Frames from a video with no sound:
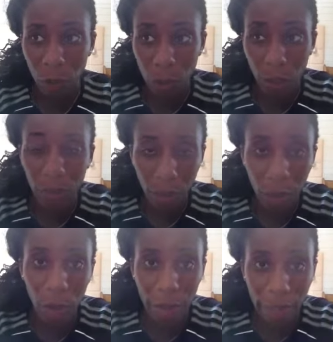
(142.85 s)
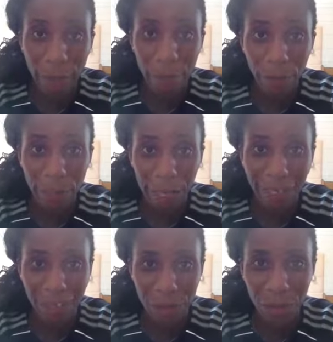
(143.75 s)
which I'm going to have them get
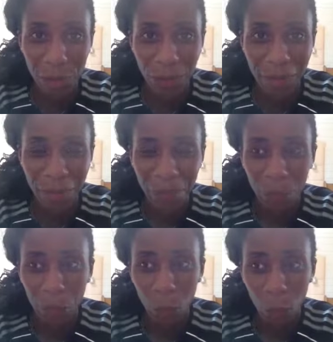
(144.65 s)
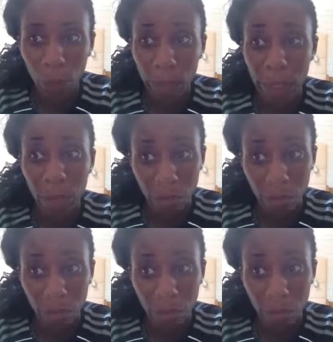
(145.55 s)
accustomed to it, will be